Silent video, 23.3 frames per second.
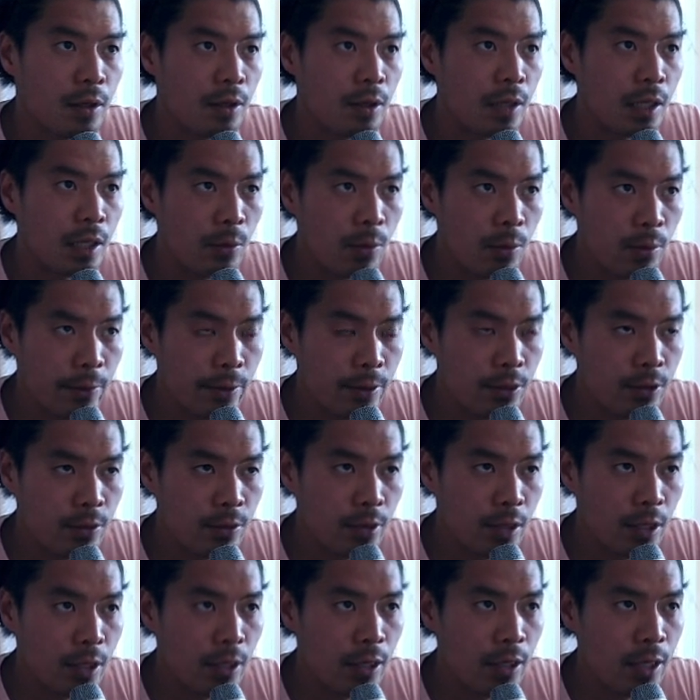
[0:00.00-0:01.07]
And that one went too
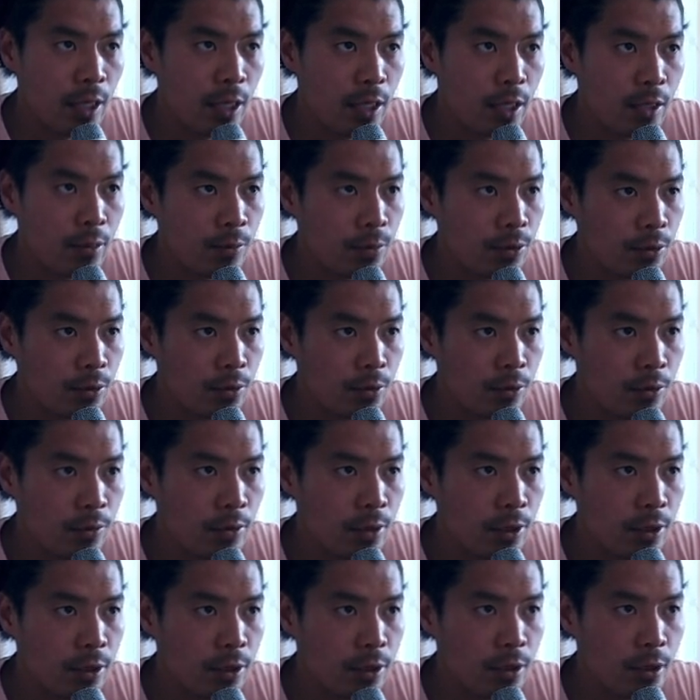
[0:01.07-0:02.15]
high. And it was early
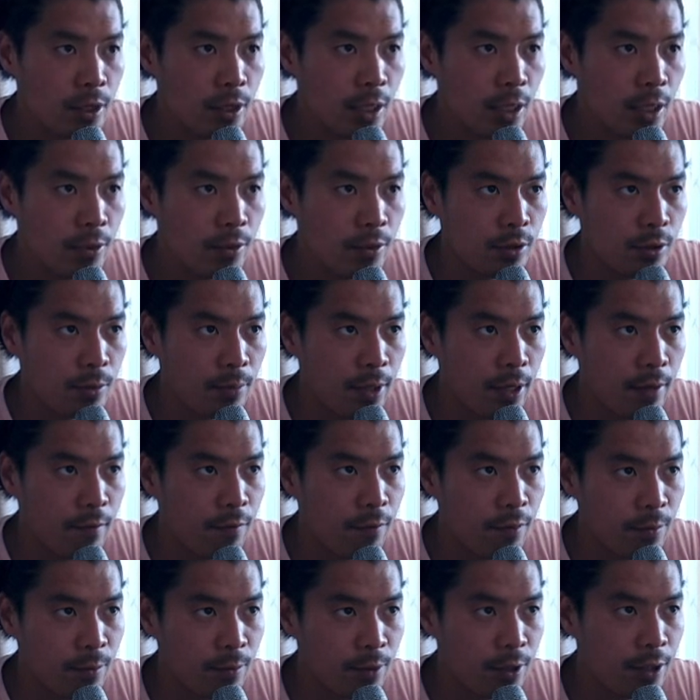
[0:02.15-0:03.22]
release. And it a bad
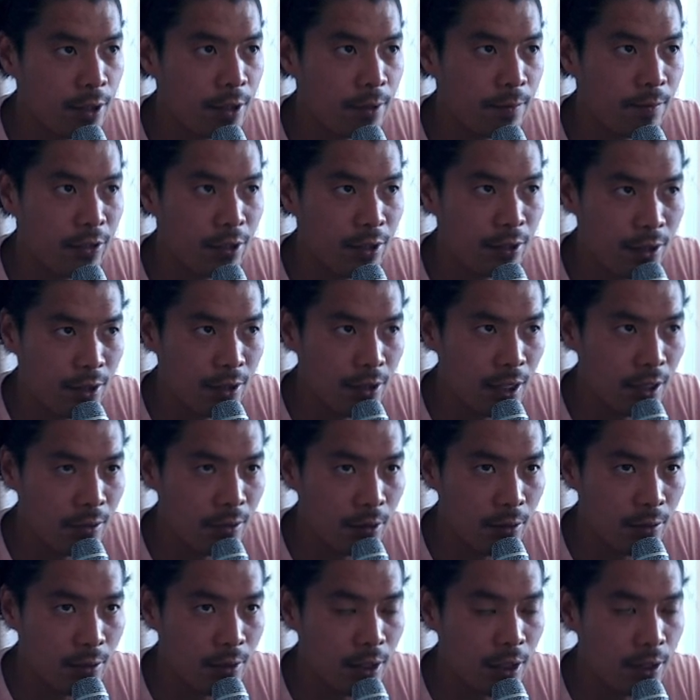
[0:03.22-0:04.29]
footwork. A lot
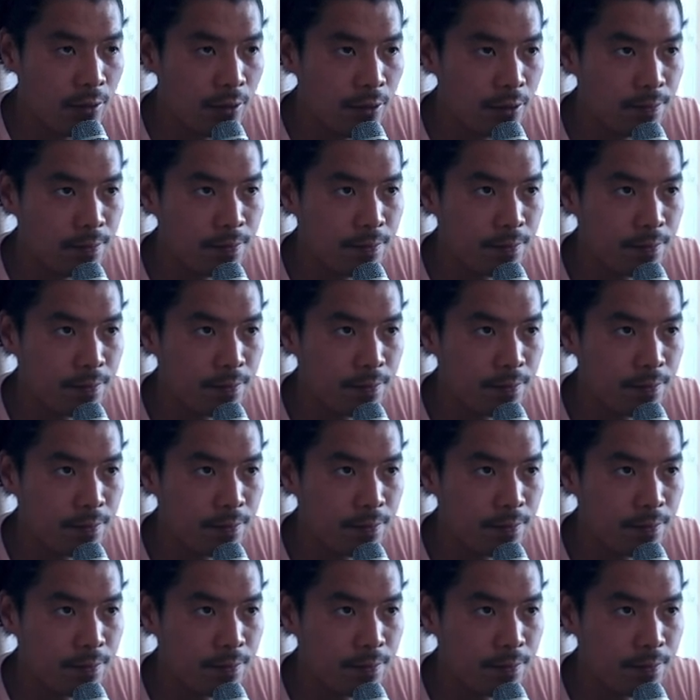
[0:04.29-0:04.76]
wrong with that one.